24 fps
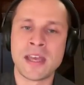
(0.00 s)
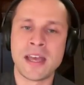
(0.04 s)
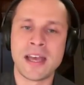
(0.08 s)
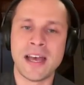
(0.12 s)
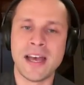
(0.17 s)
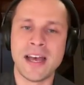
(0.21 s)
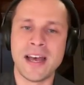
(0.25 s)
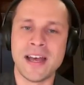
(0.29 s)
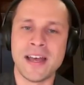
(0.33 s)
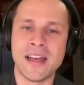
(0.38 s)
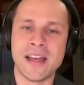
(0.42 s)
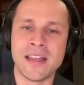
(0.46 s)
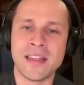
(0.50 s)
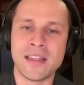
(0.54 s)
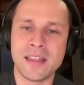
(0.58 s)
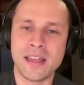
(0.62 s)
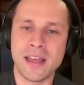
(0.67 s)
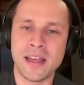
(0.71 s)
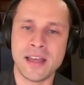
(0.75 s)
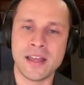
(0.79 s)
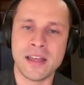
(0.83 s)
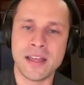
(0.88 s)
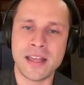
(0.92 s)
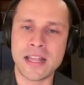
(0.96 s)

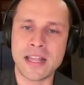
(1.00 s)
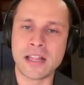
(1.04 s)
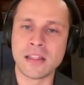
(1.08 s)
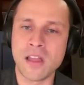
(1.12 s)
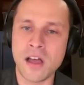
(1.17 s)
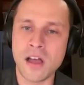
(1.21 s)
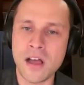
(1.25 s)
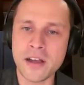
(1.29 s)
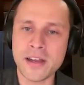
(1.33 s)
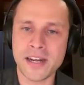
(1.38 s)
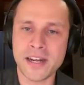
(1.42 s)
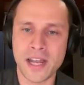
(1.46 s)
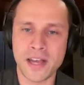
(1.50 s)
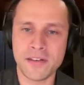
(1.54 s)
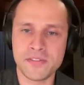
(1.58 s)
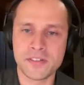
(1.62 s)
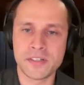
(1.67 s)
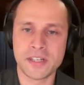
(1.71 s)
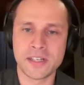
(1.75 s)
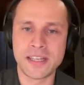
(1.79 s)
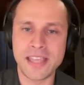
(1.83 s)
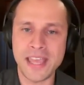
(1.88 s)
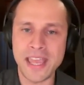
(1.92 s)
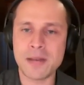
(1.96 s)
long enough
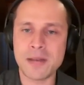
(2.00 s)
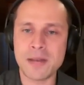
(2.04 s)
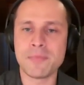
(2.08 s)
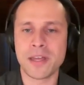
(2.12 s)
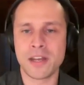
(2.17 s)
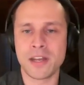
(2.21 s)
to gain